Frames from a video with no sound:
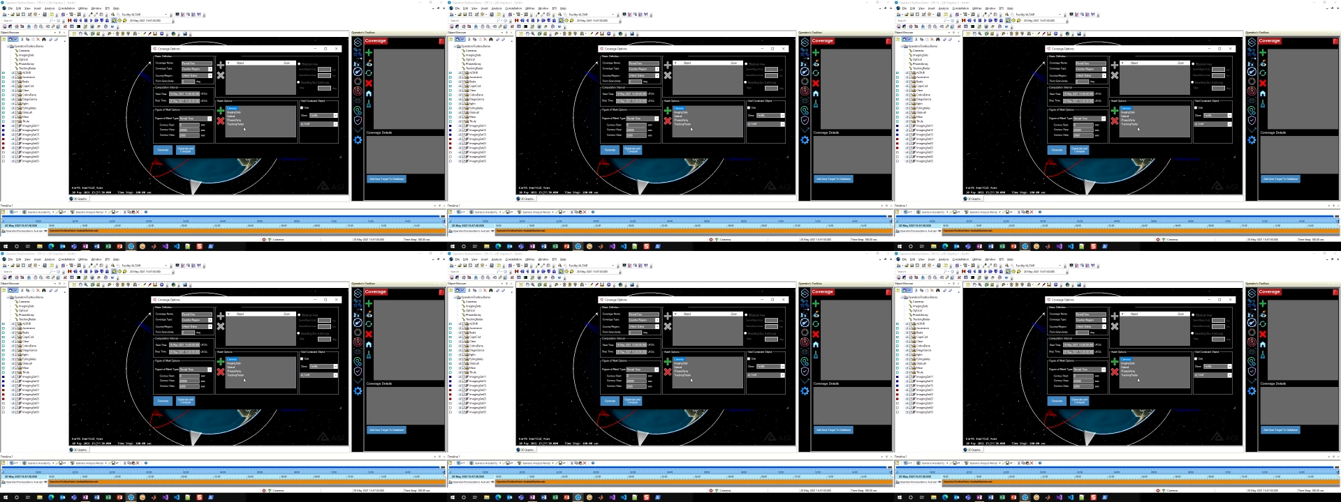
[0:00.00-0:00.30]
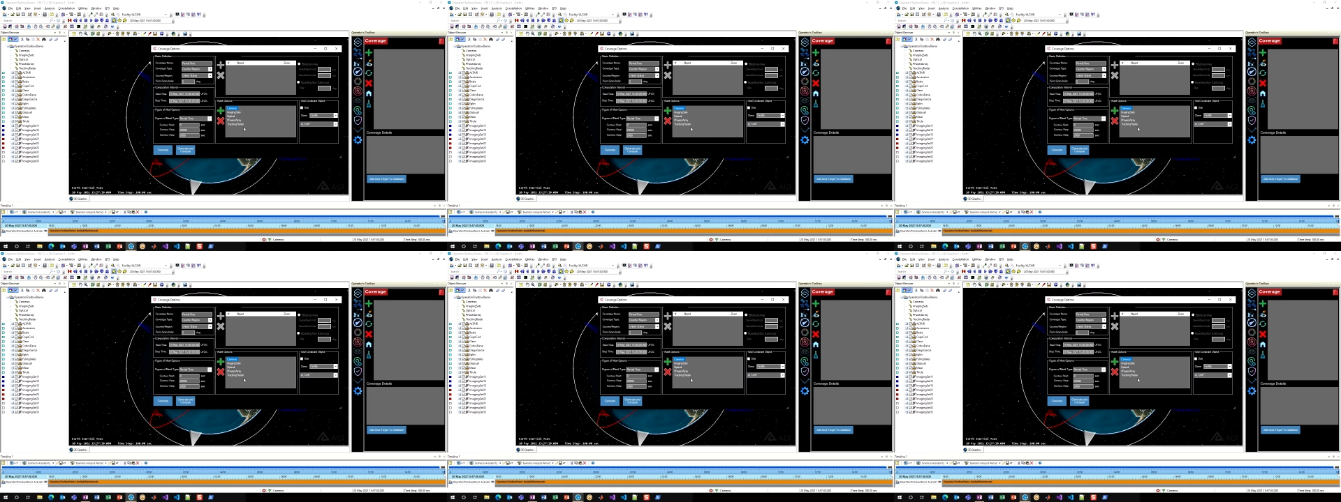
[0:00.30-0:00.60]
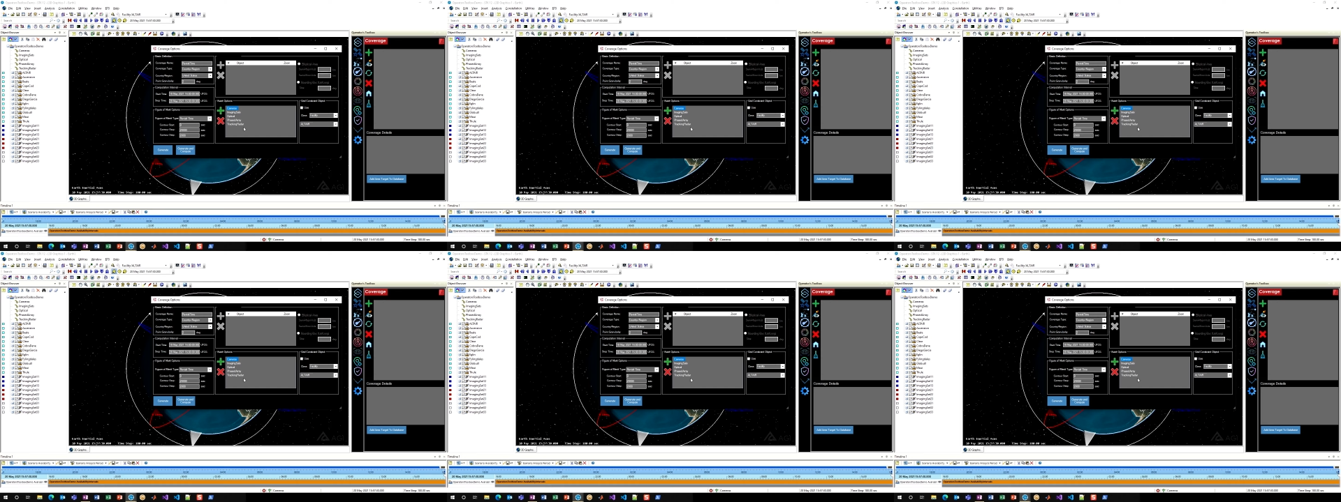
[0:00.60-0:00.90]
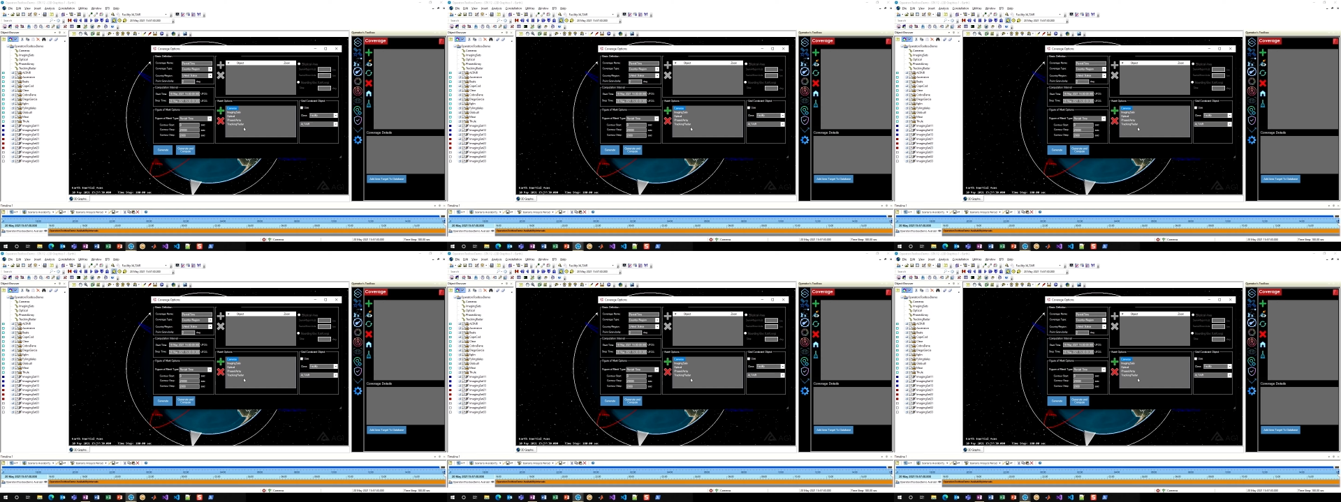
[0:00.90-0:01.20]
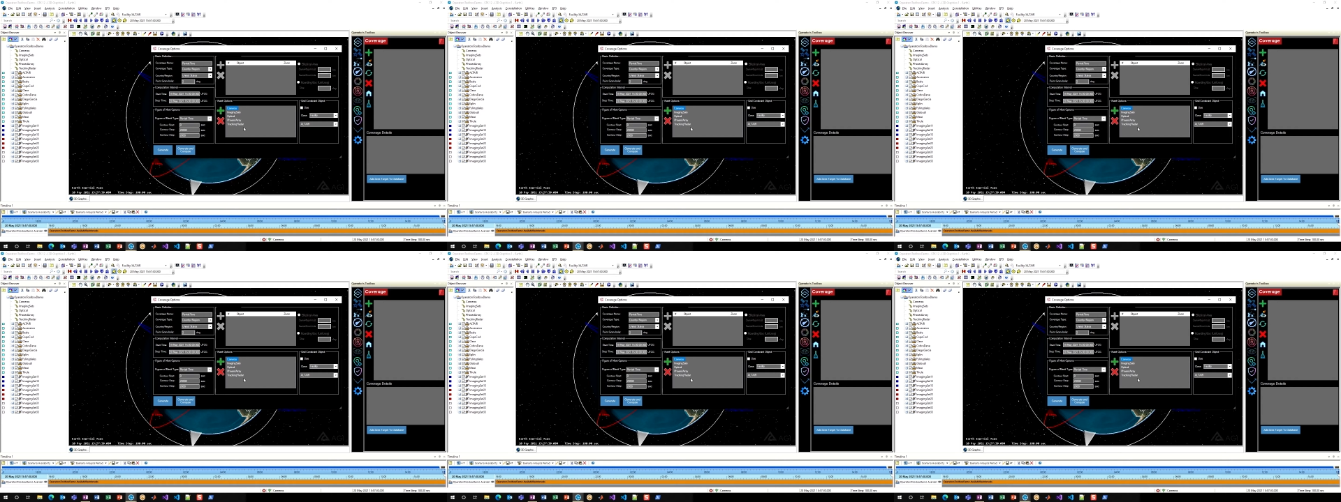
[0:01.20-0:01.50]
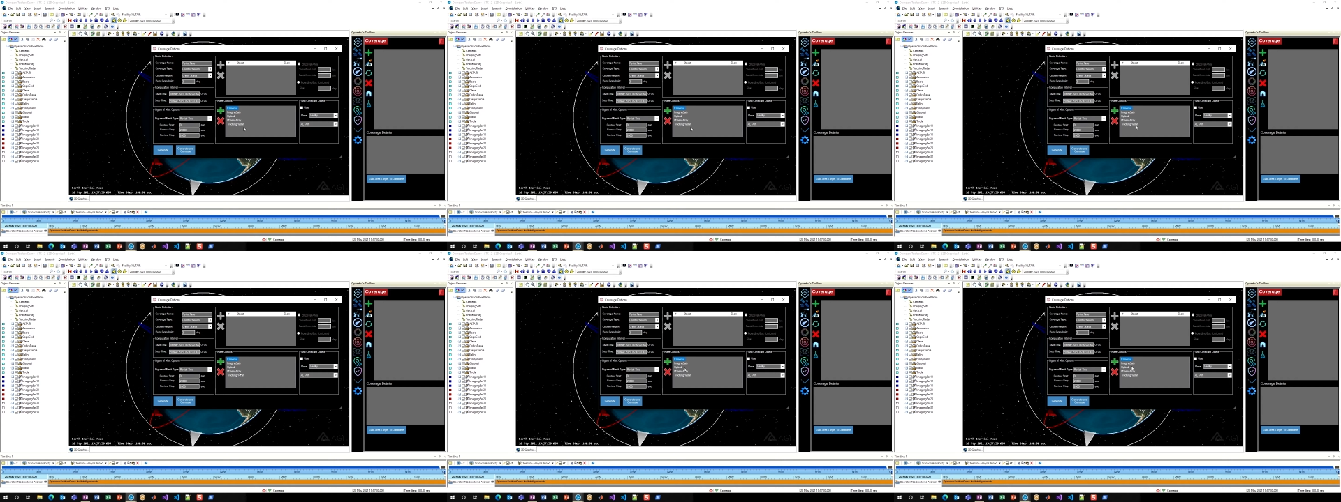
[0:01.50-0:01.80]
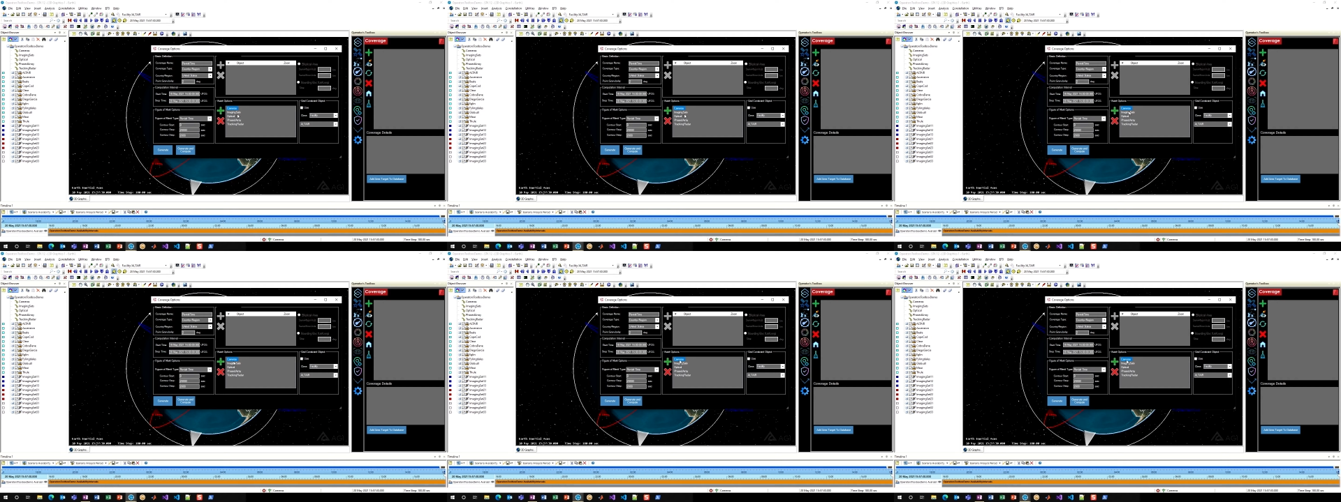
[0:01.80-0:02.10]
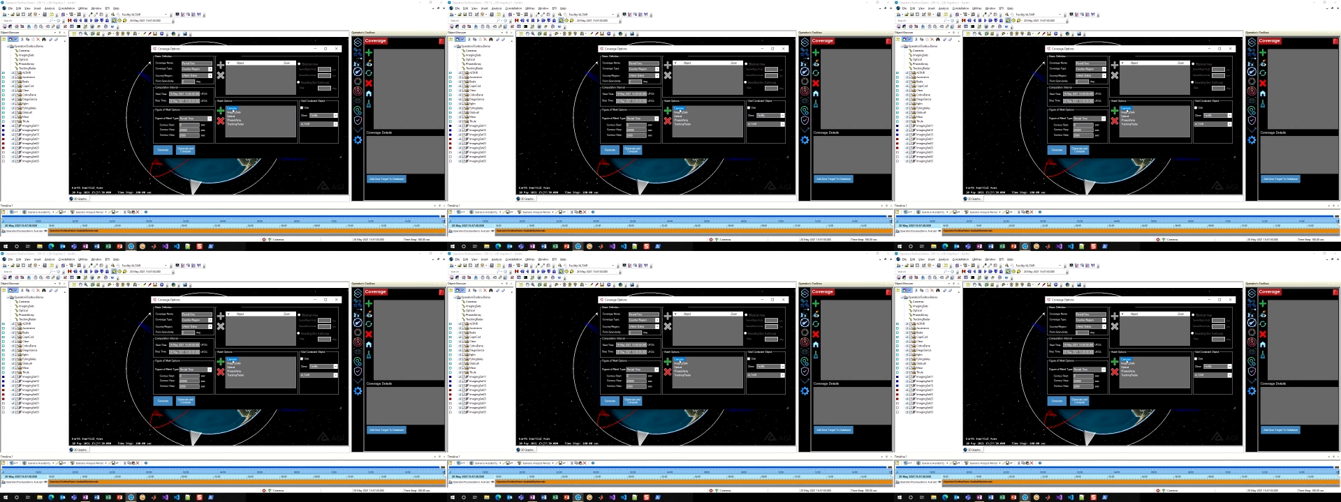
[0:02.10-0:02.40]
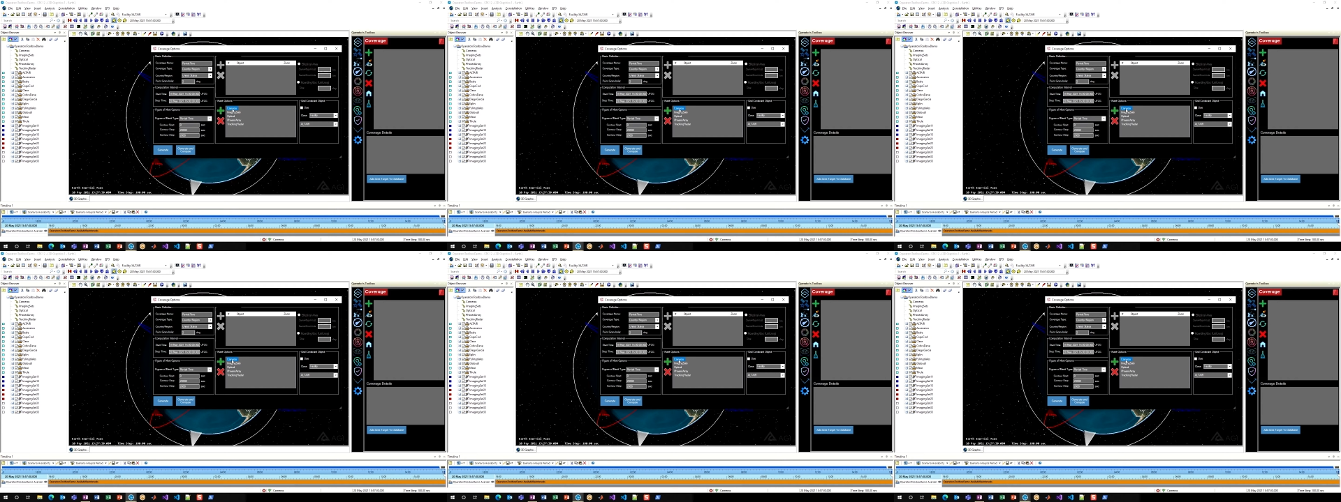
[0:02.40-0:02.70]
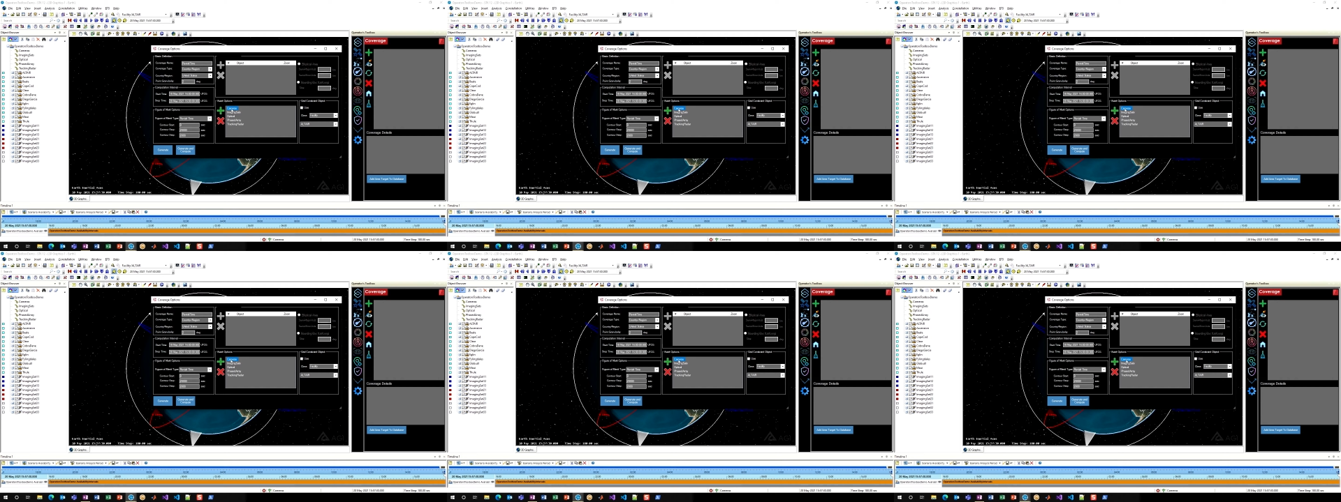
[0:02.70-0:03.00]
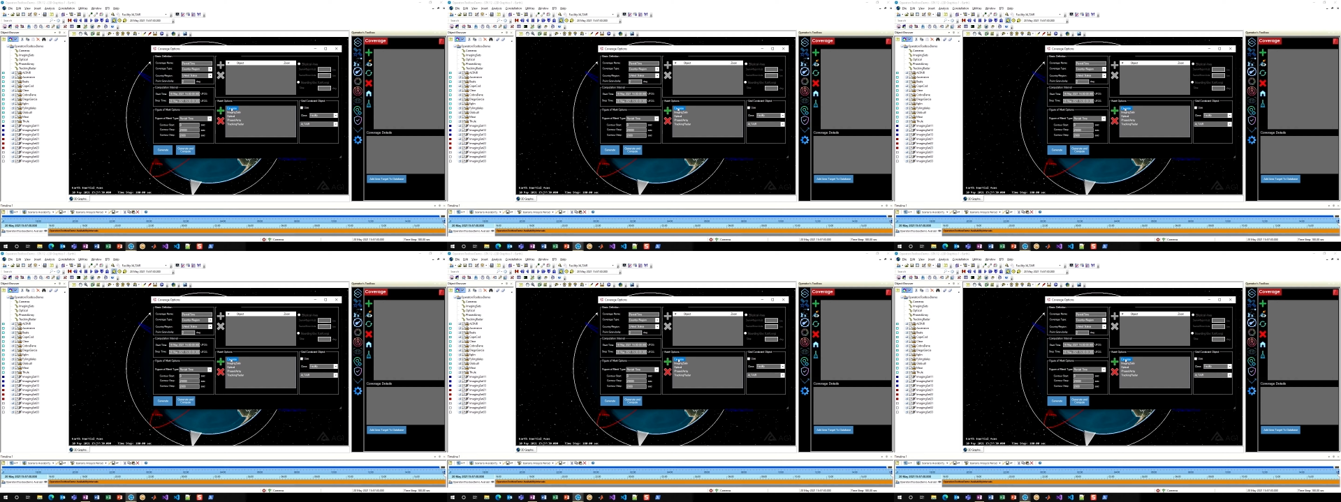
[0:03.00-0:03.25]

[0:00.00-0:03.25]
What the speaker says: (no speaker visible)